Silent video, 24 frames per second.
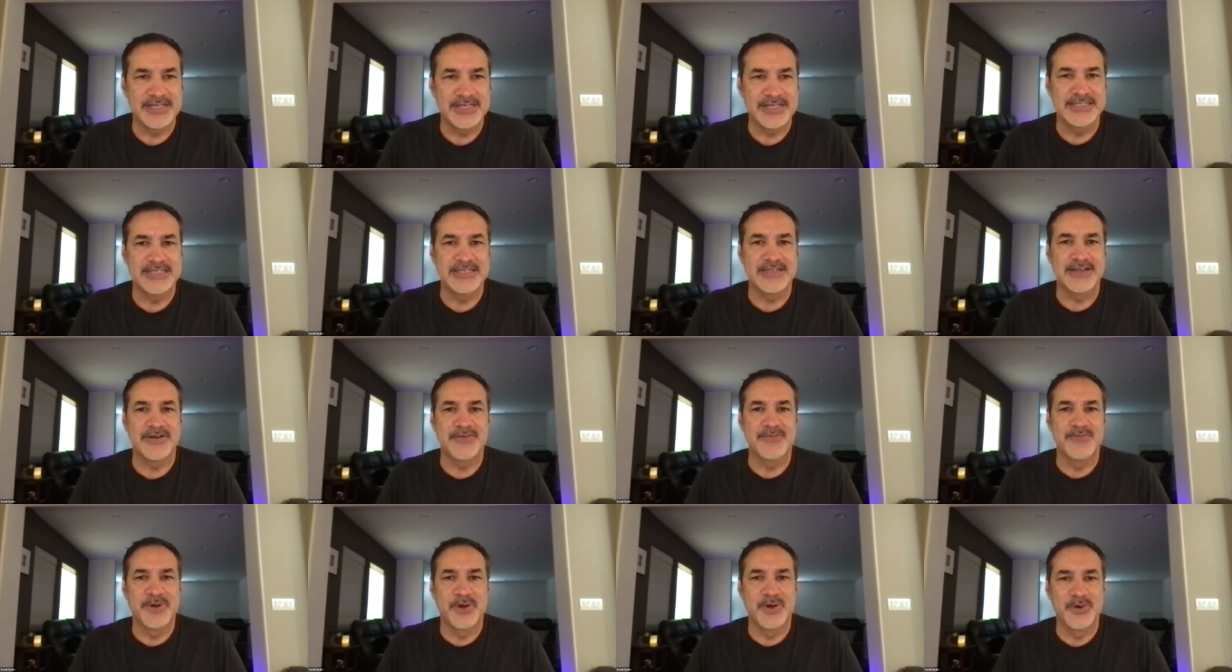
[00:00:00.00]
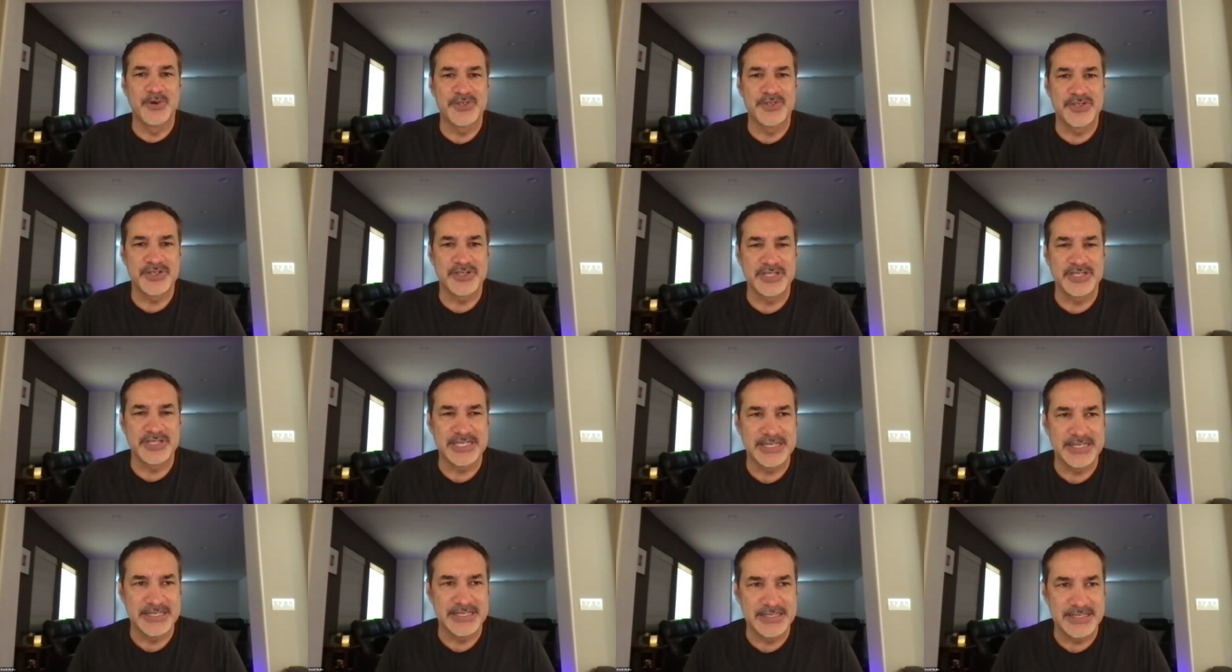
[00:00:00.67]
Is it
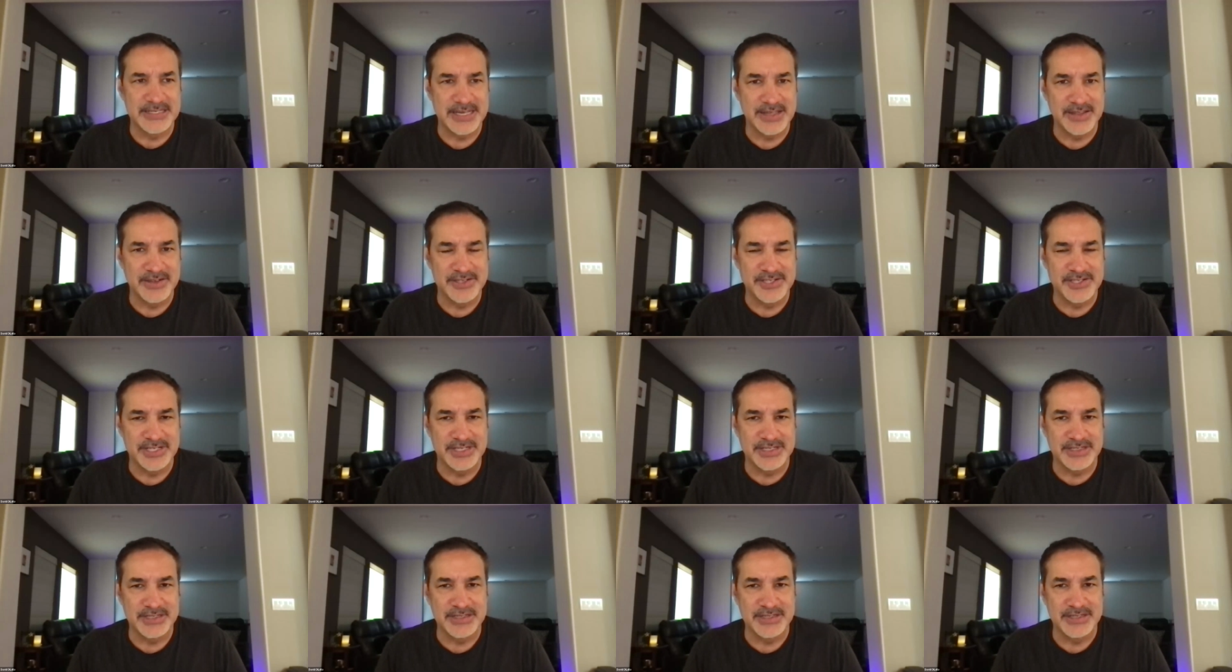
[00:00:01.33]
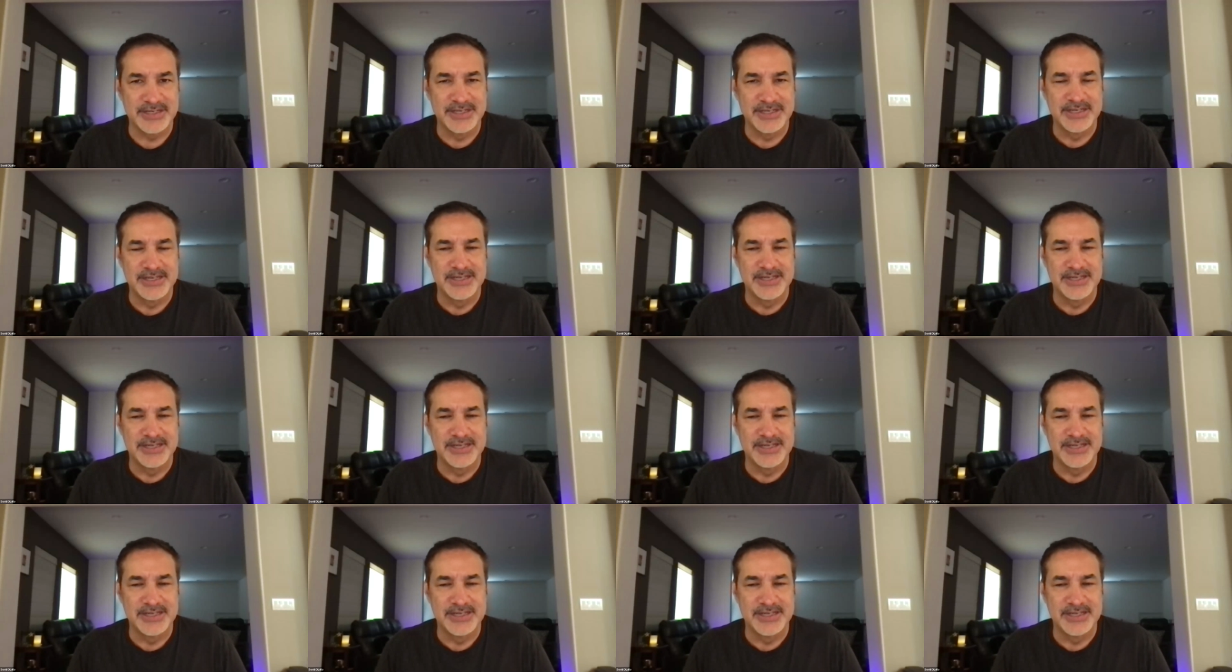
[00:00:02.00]
emotionally intelligent?